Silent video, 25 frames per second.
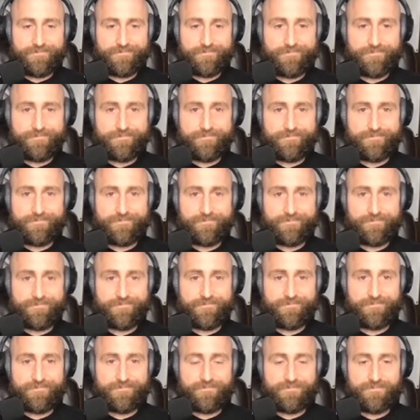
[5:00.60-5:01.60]

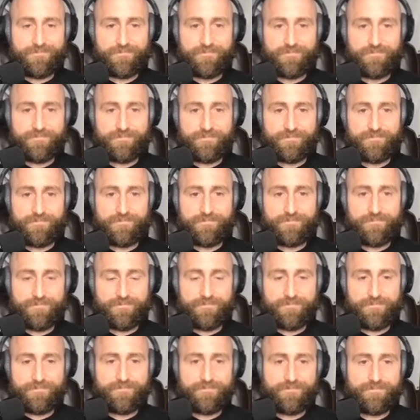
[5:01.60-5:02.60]

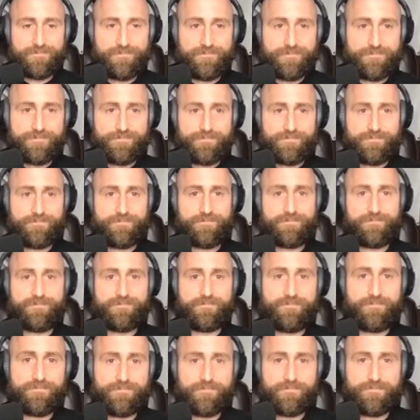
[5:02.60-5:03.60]

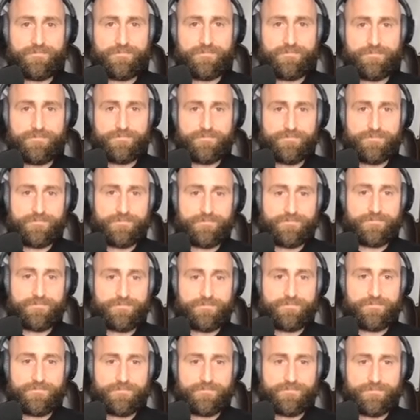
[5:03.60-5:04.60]

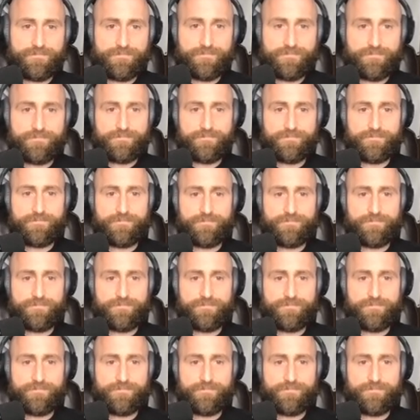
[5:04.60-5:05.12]
The person shown says nothing.